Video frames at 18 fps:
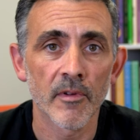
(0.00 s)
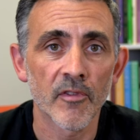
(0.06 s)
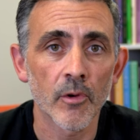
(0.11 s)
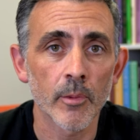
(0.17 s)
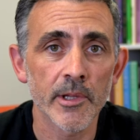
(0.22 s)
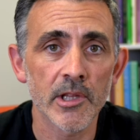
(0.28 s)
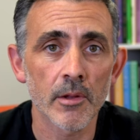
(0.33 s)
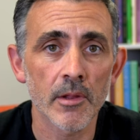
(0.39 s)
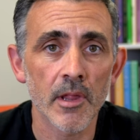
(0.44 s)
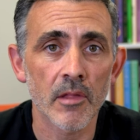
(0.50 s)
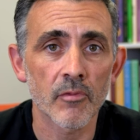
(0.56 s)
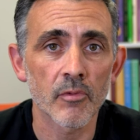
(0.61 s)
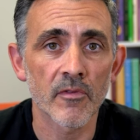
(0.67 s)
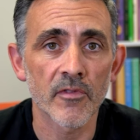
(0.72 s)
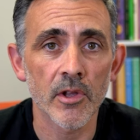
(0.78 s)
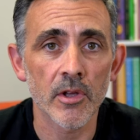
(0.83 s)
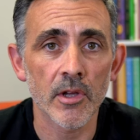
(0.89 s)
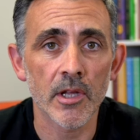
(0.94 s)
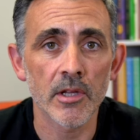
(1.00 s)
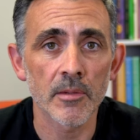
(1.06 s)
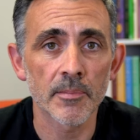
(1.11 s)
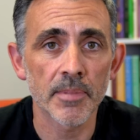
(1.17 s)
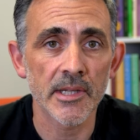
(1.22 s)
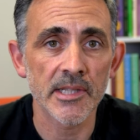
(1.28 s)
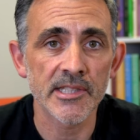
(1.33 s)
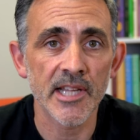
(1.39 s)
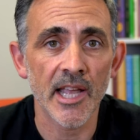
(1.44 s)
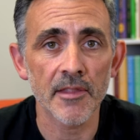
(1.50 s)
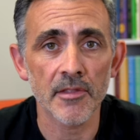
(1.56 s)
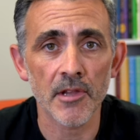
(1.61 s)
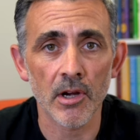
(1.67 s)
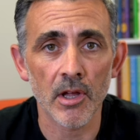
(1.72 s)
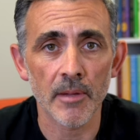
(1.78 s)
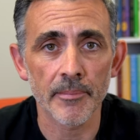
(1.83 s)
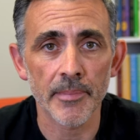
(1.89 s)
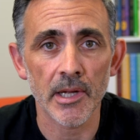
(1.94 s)
Before we do this review, can you please hit the
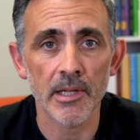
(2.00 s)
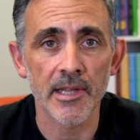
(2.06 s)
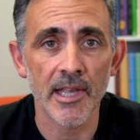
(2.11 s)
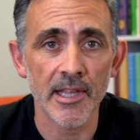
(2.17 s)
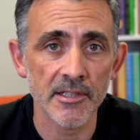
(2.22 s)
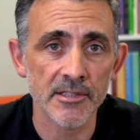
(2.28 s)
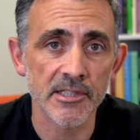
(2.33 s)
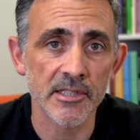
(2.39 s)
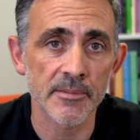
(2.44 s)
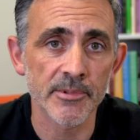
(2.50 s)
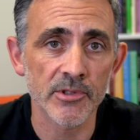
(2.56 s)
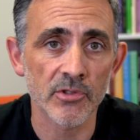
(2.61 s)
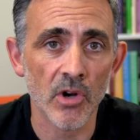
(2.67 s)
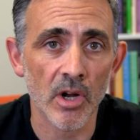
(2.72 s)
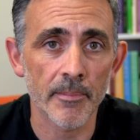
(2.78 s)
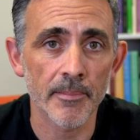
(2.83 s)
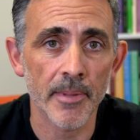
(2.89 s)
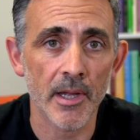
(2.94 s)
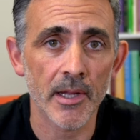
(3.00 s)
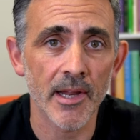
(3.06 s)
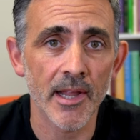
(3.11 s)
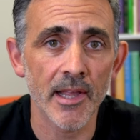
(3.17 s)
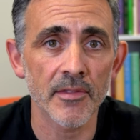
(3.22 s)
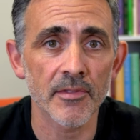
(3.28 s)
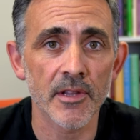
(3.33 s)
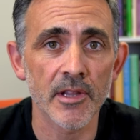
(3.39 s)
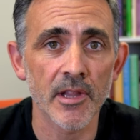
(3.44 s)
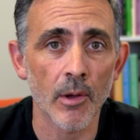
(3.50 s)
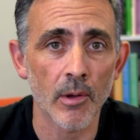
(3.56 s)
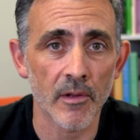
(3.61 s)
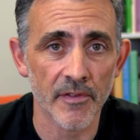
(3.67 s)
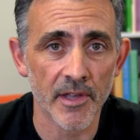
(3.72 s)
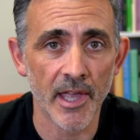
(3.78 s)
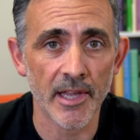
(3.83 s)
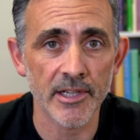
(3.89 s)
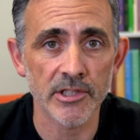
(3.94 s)
like button, hit the subscribe button, hit the
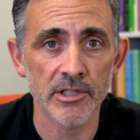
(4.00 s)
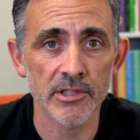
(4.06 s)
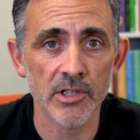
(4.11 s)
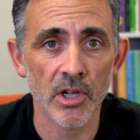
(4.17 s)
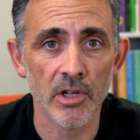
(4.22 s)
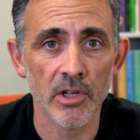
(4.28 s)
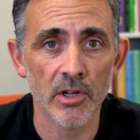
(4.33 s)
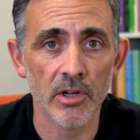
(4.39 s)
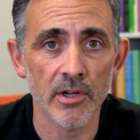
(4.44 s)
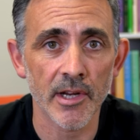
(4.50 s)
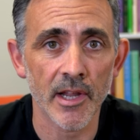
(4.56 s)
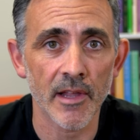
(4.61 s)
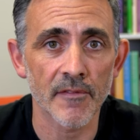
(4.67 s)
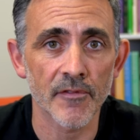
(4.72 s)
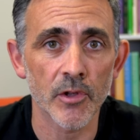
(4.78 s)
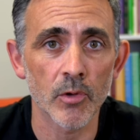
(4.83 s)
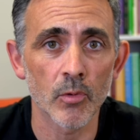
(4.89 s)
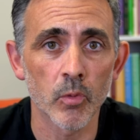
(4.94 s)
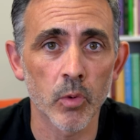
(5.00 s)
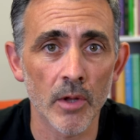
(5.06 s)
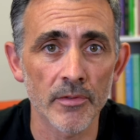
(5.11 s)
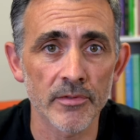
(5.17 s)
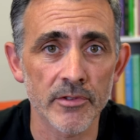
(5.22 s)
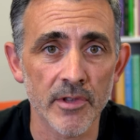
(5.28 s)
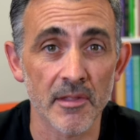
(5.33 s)
notifications icon if you want.